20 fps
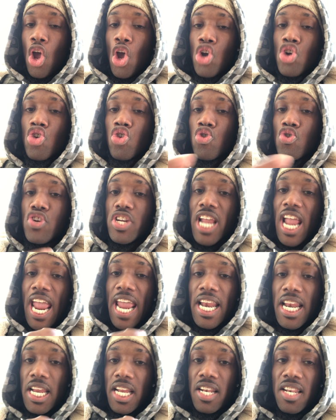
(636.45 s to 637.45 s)

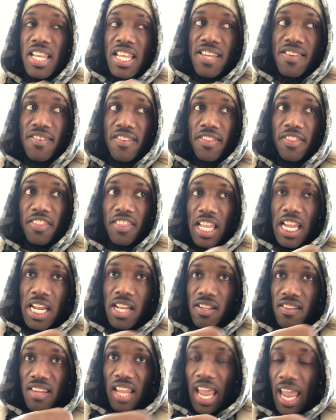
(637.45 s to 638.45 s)
creating these
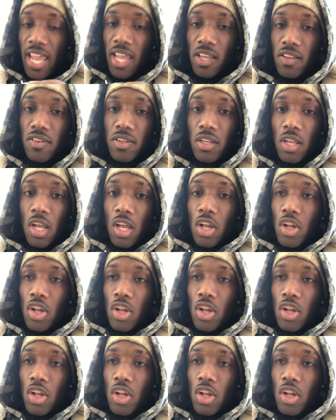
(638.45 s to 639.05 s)
think tanks